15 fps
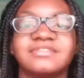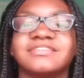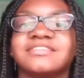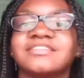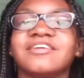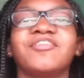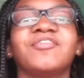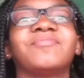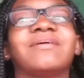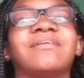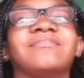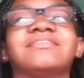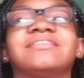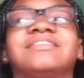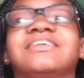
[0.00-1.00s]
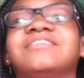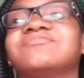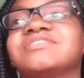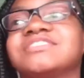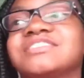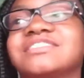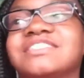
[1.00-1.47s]
they'll
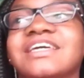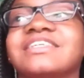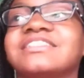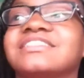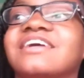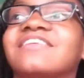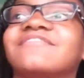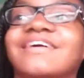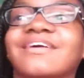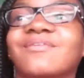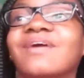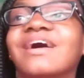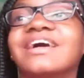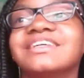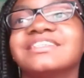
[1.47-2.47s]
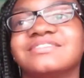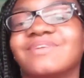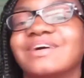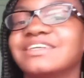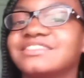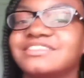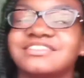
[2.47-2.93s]
just say stuff like, why
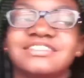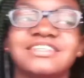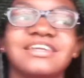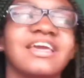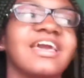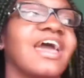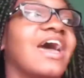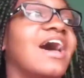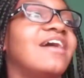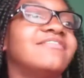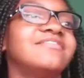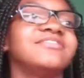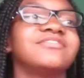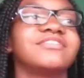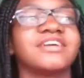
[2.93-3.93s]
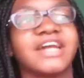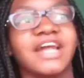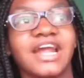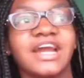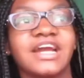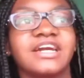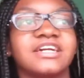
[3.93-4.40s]
doesn't she ever do her
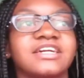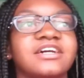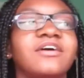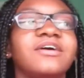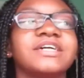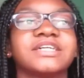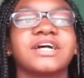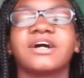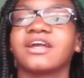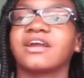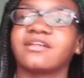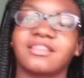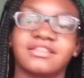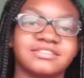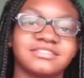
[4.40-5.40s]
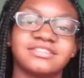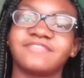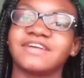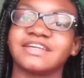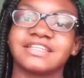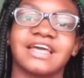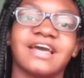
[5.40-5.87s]
hair stuff
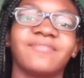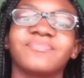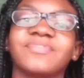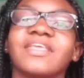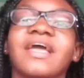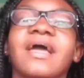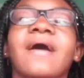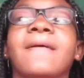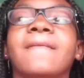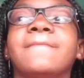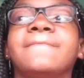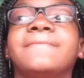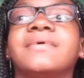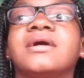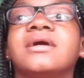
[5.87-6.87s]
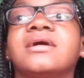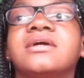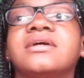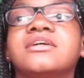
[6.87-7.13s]
like that. But